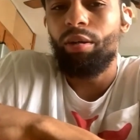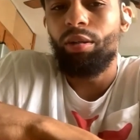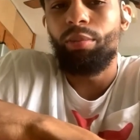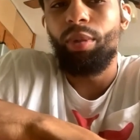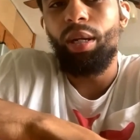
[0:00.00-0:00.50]

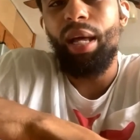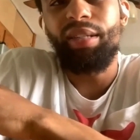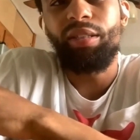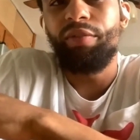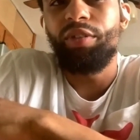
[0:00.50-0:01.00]
early, but a
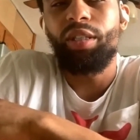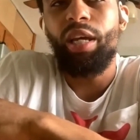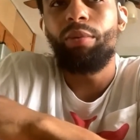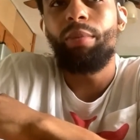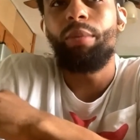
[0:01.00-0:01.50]
lot of stuff just
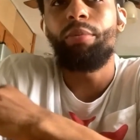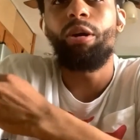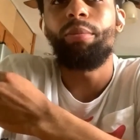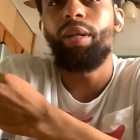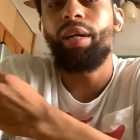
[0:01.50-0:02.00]
came with my
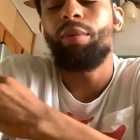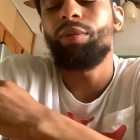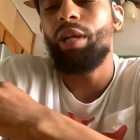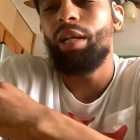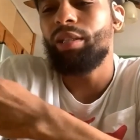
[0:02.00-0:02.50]
apartment. Like I
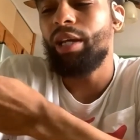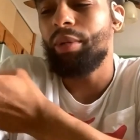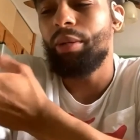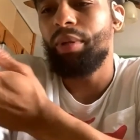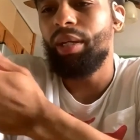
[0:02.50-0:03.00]

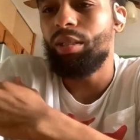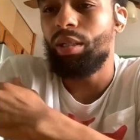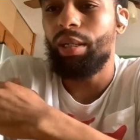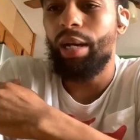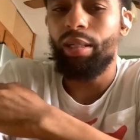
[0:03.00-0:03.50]
kept complaining
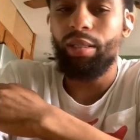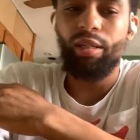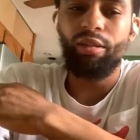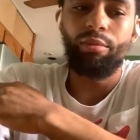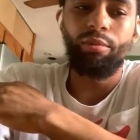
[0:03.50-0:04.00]
to the guy,
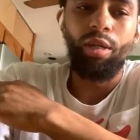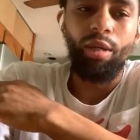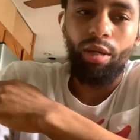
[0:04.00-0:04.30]
telling him,